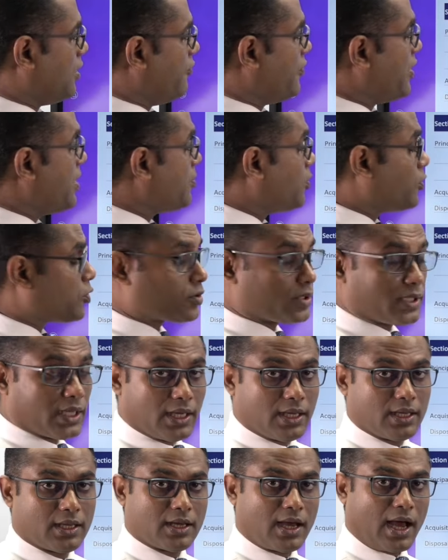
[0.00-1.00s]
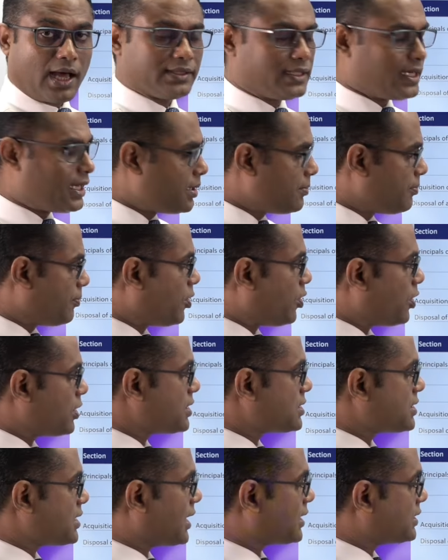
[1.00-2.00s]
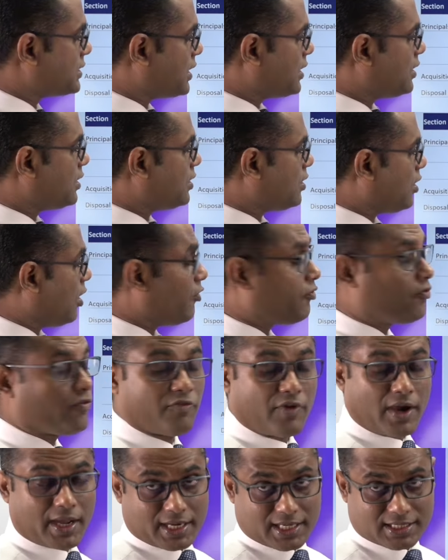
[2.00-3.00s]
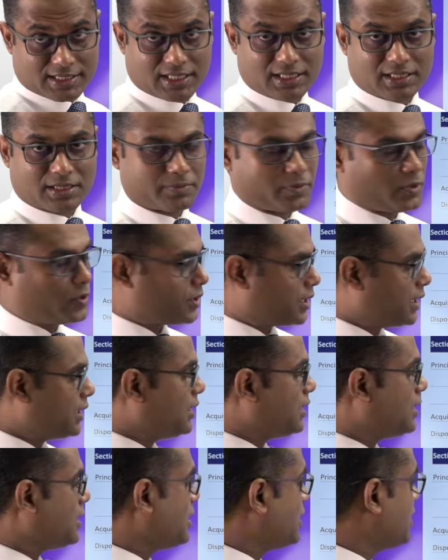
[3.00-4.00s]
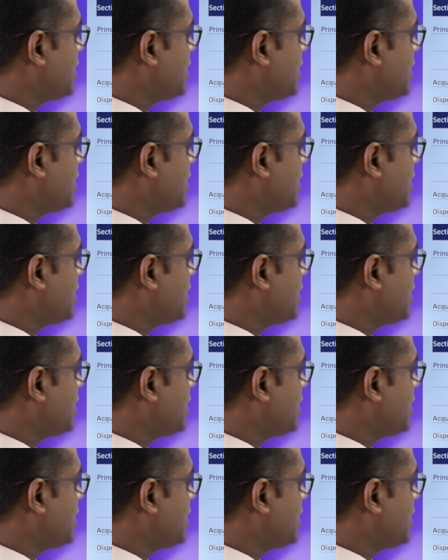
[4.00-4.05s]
we move to the other important section of financial reporting,